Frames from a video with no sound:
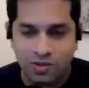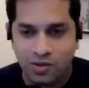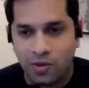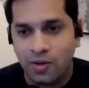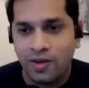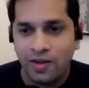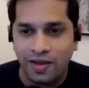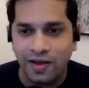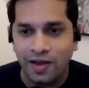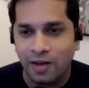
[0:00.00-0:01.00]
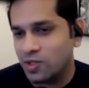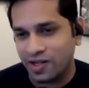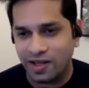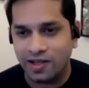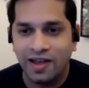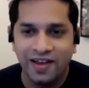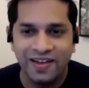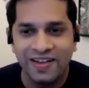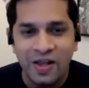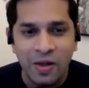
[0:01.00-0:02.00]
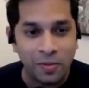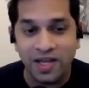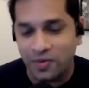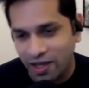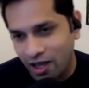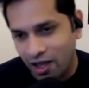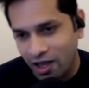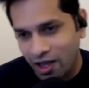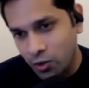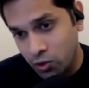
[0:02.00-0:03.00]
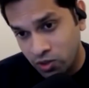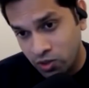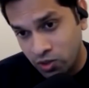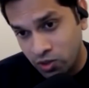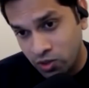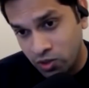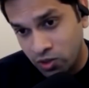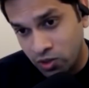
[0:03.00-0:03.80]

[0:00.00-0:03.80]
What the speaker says: So I'm just kidding. By the way, Kush, I want to tell you this.